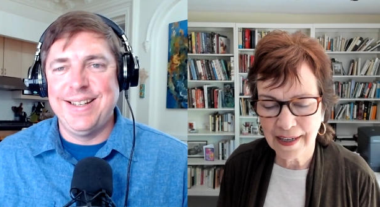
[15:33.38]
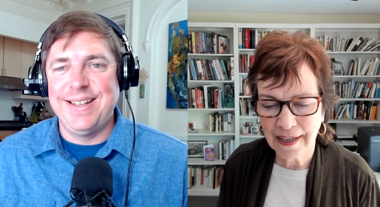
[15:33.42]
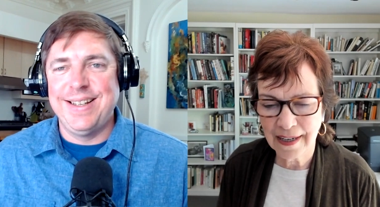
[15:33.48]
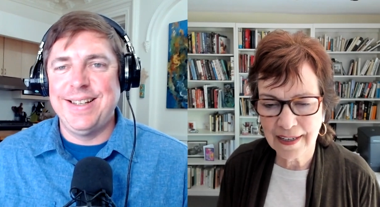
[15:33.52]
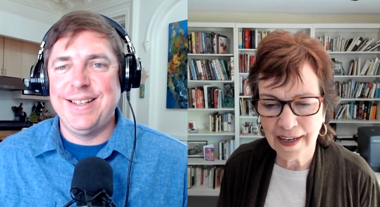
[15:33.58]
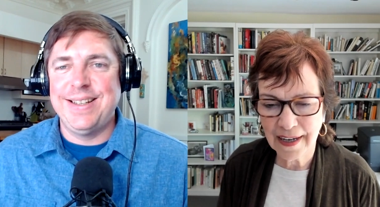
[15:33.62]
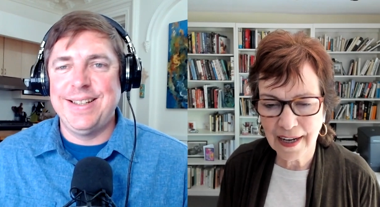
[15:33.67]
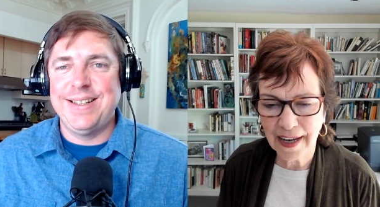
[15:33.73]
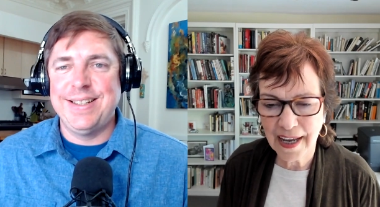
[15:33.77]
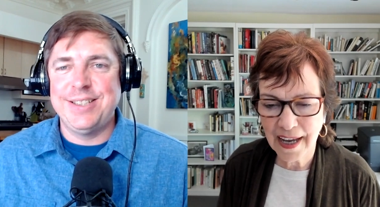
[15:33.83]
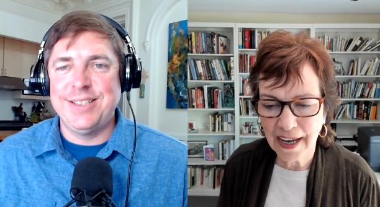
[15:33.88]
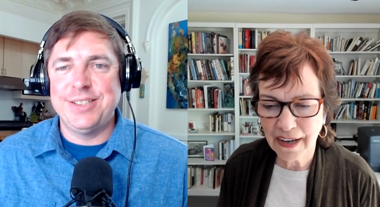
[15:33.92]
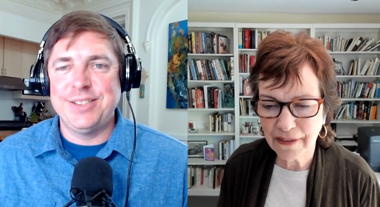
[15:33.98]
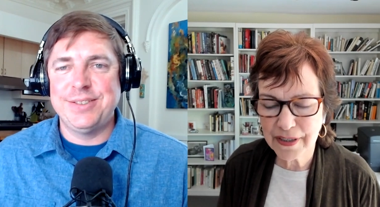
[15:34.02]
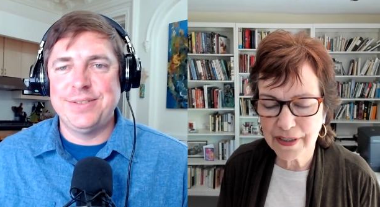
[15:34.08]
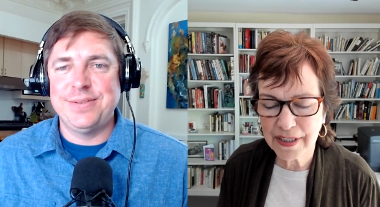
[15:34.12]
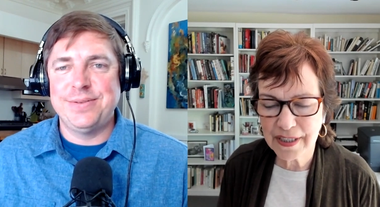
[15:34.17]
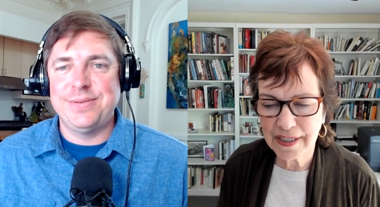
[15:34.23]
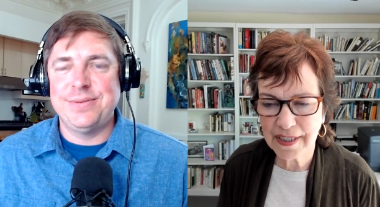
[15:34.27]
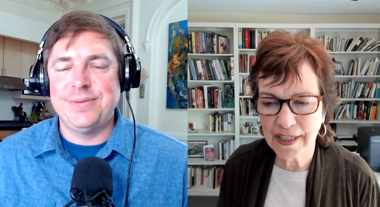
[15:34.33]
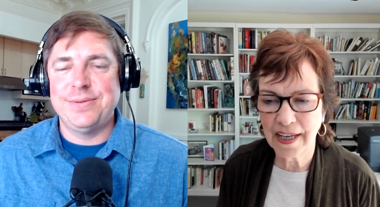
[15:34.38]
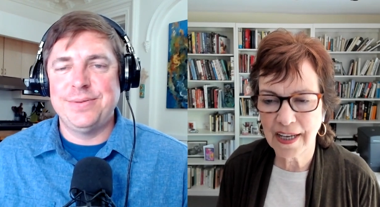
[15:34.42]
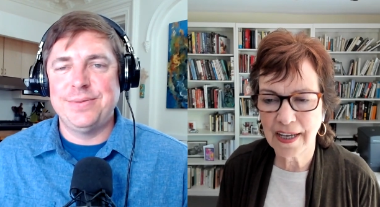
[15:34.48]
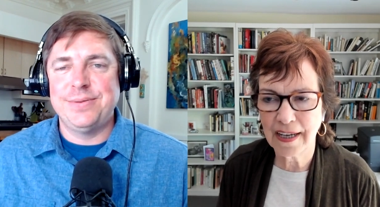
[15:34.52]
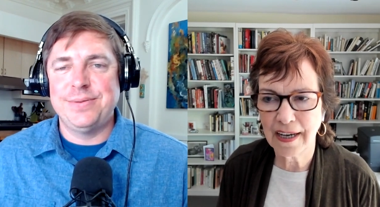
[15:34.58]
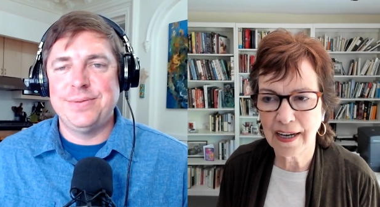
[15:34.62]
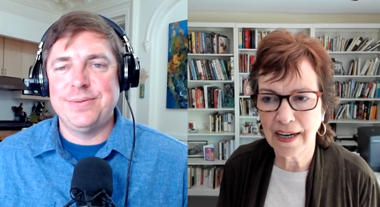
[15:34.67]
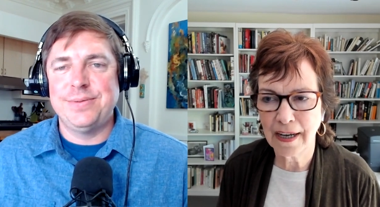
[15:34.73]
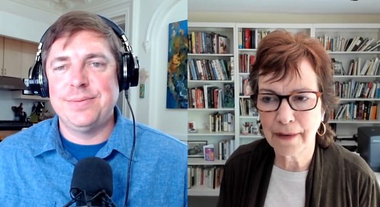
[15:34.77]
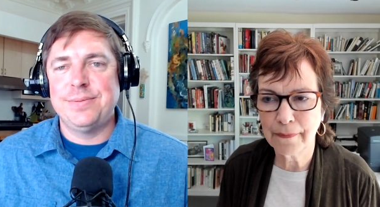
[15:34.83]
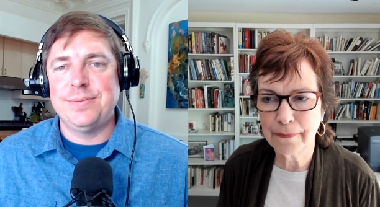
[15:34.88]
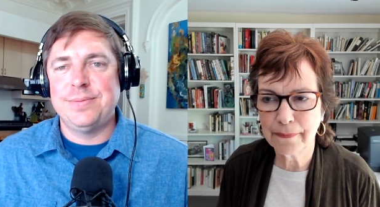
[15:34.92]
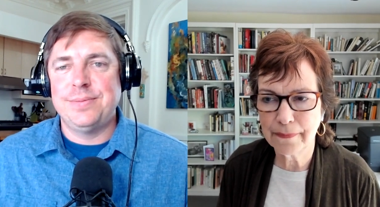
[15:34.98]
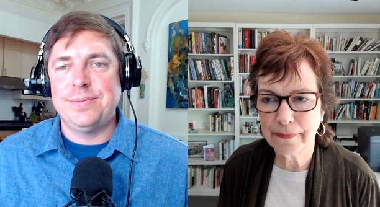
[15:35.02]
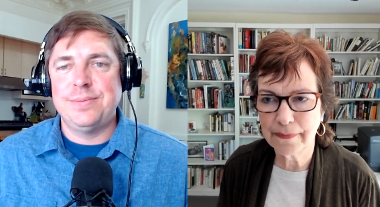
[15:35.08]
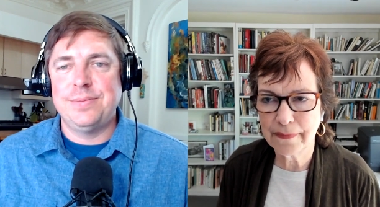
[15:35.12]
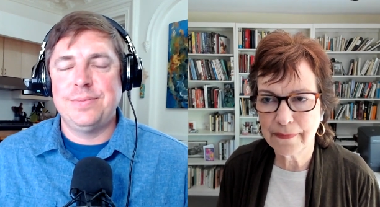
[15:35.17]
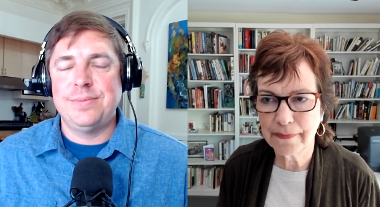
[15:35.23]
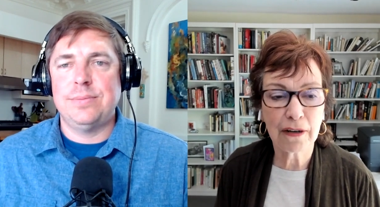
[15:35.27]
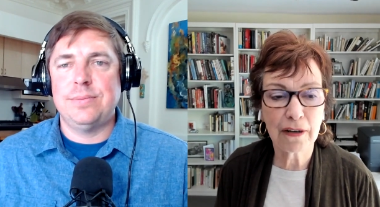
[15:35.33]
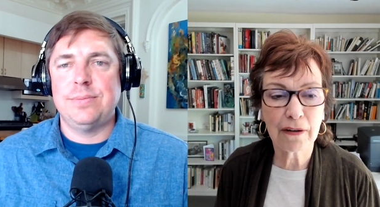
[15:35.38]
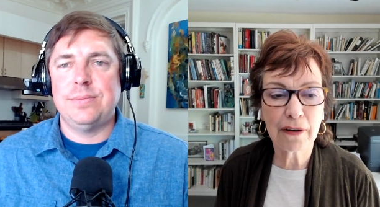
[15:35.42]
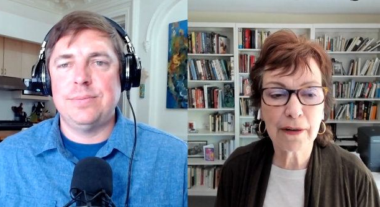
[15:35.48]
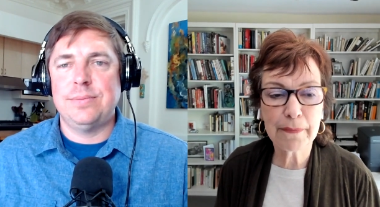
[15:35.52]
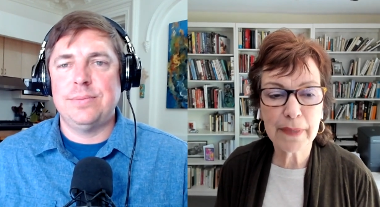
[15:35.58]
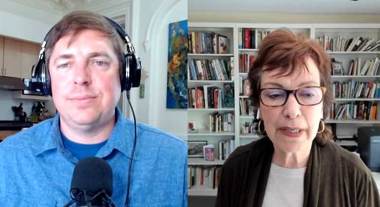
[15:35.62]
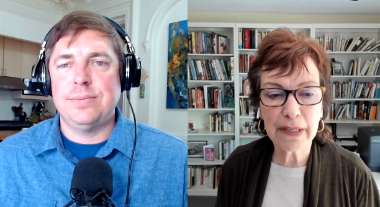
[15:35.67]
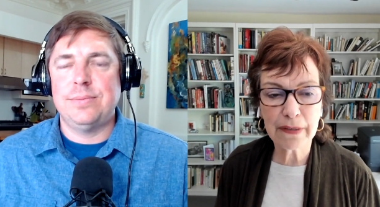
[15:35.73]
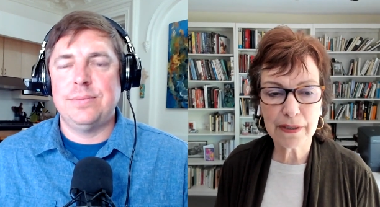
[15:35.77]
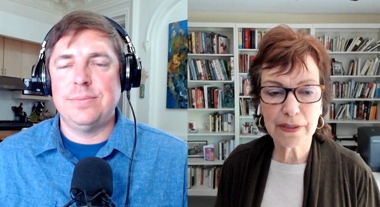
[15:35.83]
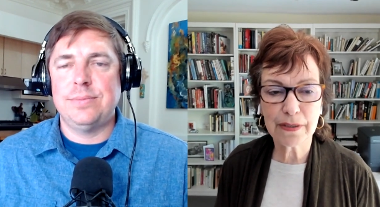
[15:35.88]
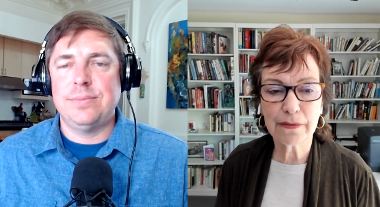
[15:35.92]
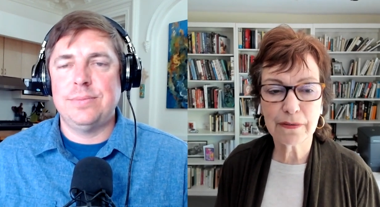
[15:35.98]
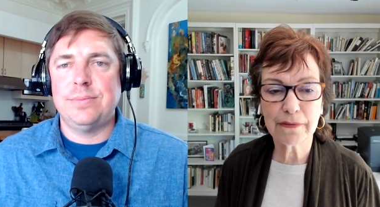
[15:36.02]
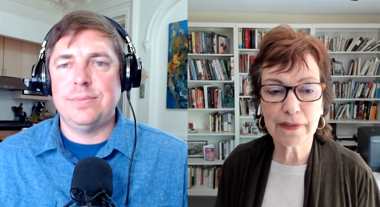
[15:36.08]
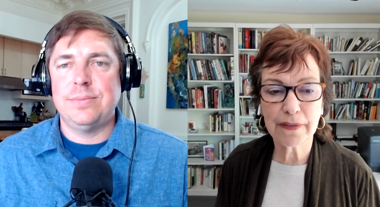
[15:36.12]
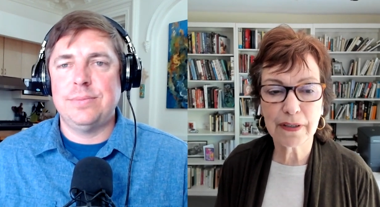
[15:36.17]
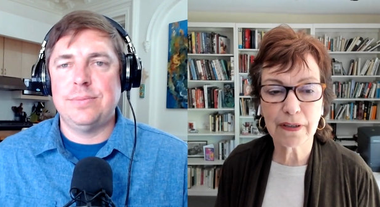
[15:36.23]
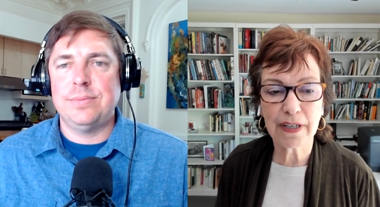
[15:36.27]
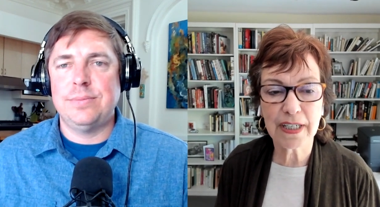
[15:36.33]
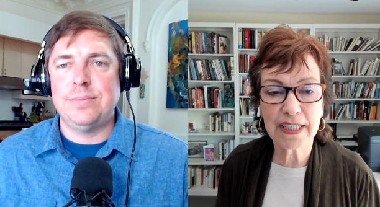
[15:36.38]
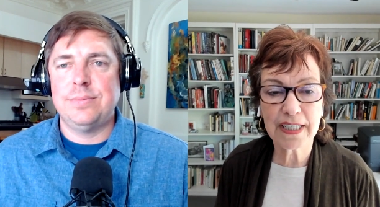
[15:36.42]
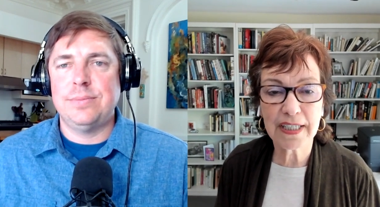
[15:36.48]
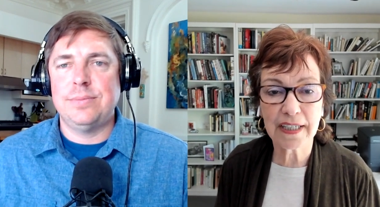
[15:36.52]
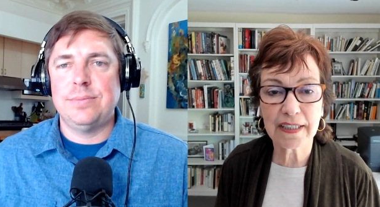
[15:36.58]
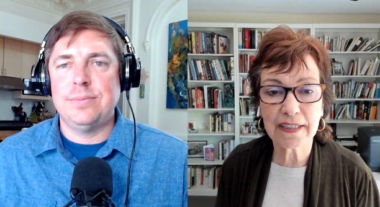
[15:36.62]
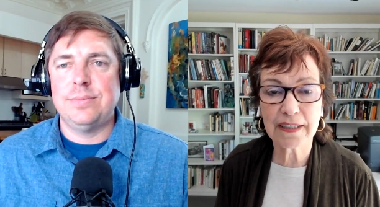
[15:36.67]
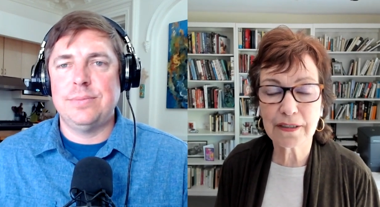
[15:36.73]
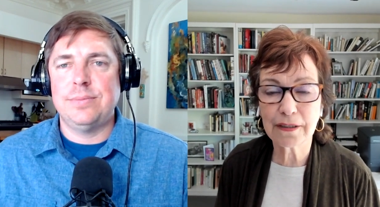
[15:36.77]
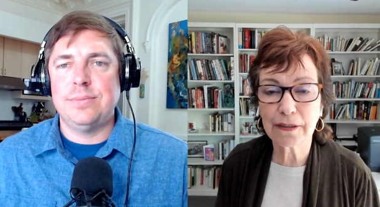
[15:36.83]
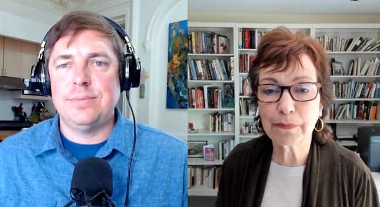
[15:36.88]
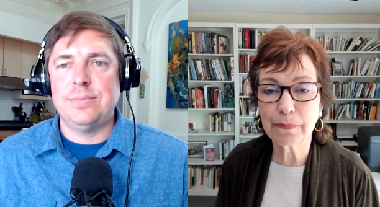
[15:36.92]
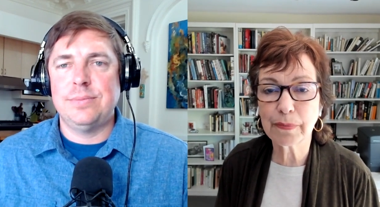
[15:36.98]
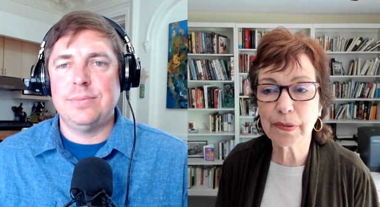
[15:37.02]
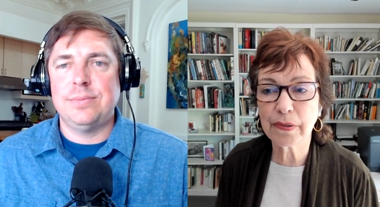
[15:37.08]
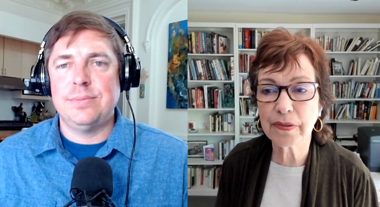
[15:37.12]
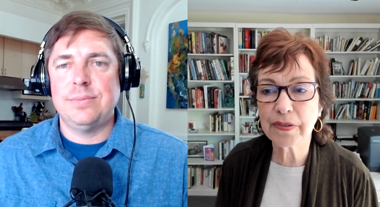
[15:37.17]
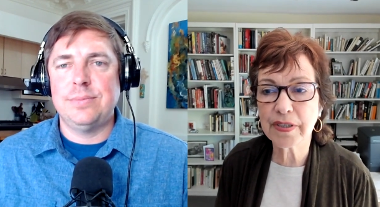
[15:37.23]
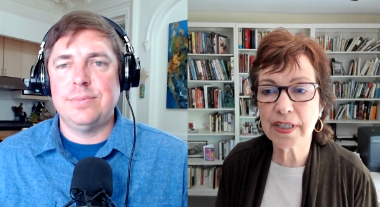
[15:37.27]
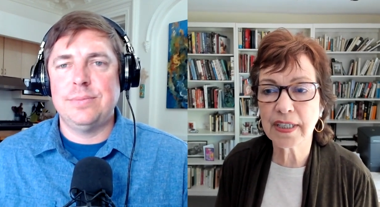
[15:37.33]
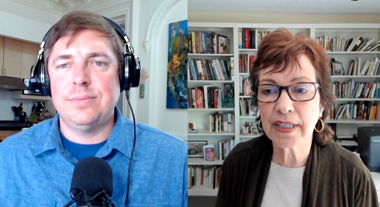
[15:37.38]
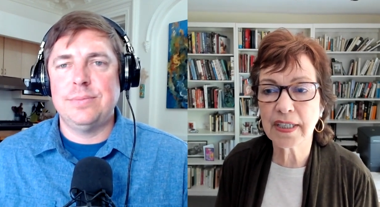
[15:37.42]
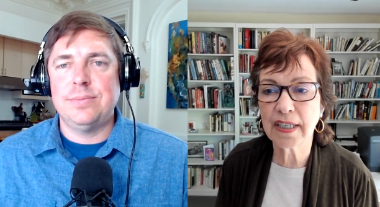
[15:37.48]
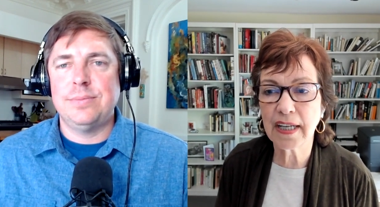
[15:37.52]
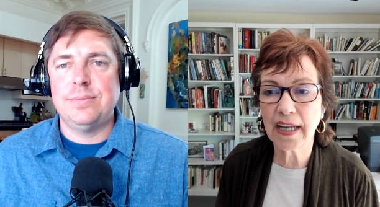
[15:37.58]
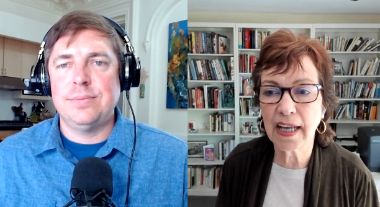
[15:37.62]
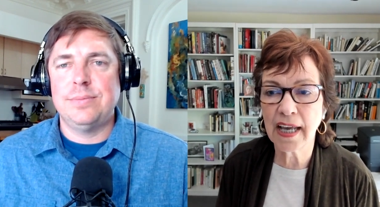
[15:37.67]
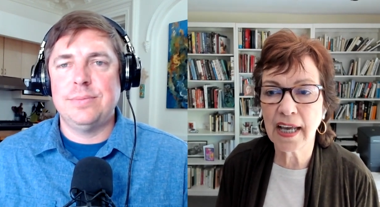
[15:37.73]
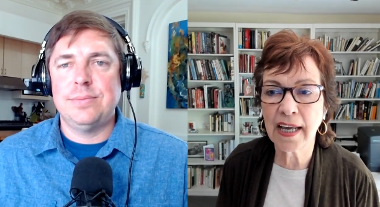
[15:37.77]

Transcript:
Speaker 1: And I have to say, I'm married to a very technical person.